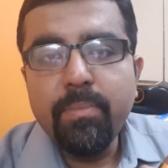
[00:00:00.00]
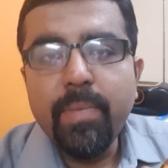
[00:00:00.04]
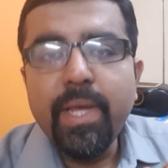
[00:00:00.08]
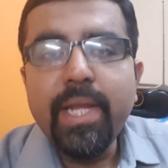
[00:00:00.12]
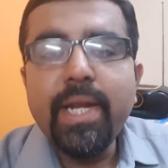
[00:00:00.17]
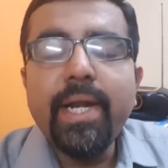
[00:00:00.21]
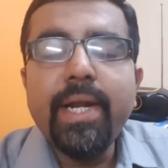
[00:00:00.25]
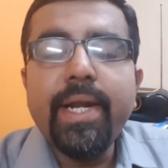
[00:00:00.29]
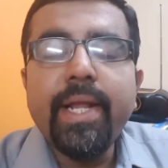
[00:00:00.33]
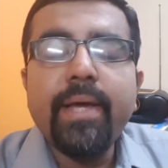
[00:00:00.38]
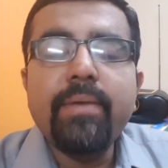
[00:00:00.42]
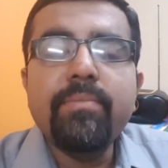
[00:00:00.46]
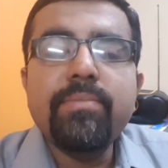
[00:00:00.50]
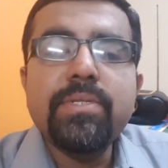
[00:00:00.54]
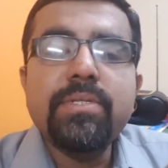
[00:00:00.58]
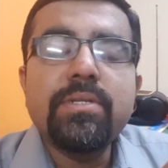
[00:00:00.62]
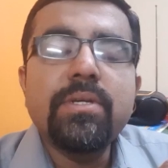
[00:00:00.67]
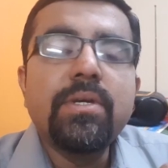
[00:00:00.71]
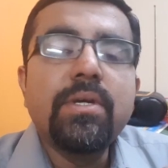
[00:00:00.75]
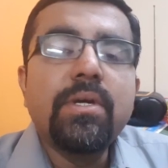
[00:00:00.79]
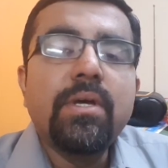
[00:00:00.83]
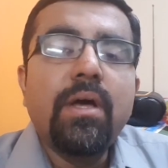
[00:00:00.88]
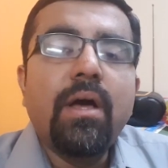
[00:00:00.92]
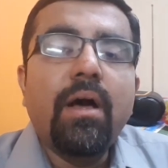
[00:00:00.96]
Many
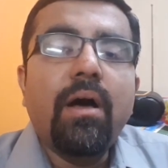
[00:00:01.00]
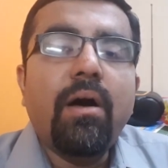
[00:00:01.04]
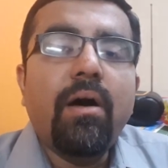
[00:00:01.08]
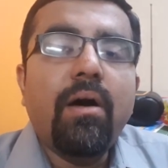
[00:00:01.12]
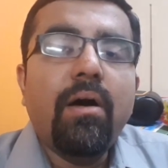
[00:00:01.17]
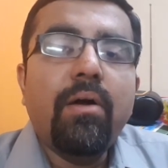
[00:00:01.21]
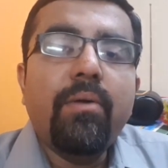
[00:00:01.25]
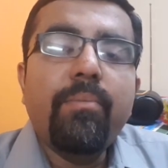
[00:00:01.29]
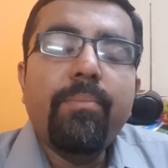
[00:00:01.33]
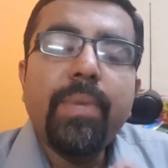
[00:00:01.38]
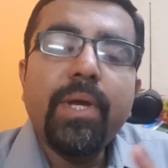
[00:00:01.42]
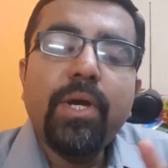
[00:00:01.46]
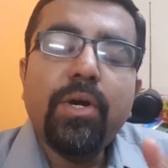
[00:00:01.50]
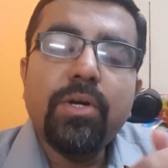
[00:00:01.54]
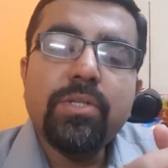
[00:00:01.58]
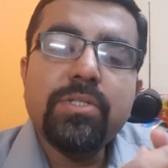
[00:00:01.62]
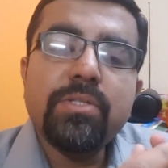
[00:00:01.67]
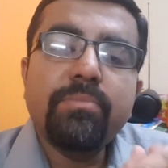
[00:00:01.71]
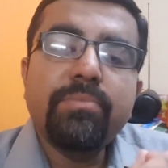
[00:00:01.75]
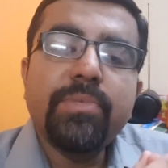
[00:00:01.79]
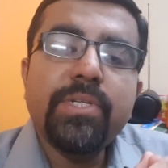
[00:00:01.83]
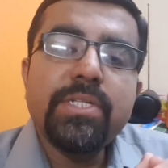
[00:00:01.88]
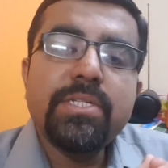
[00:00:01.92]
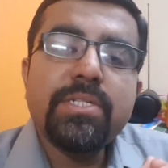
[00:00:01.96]
times
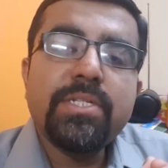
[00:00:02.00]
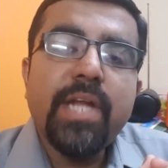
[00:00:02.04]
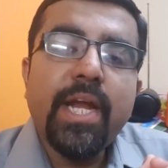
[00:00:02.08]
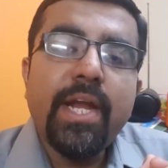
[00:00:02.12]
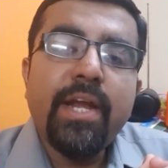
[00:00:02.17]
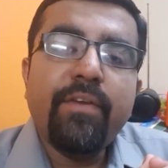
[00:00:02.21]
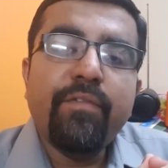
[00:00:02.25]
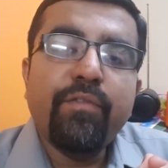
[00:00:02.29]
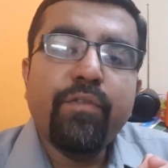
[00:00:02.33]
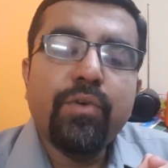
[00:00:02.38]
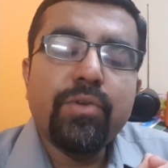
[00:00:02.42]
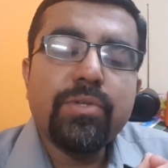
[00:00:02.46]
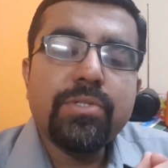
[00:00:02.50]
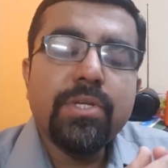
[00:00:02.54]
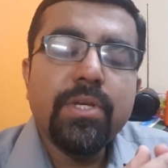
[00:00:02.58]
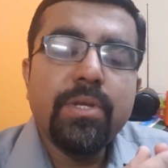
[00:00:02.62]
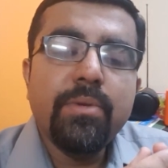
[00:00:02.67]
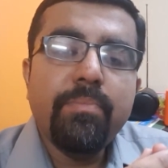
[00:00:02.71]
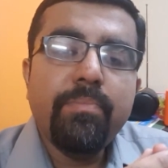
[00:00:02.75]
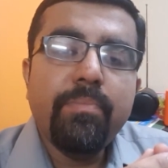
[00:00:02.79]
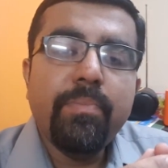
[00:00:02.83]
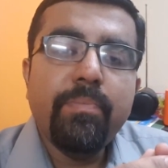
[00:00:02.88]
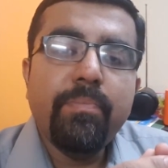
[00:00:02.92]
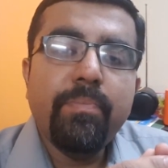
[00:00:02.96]
because of this tight
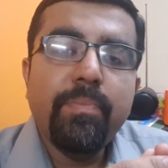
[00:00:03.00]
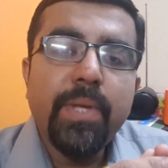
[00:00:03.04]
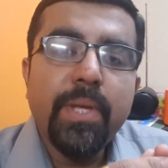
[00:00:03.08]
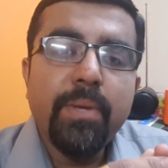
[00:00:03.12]
foreskin